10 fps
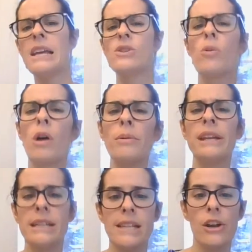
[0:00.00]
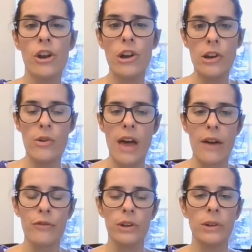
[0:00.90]
So I'll probably continue to do
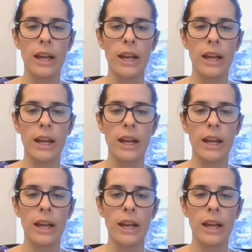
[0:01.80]
that for you.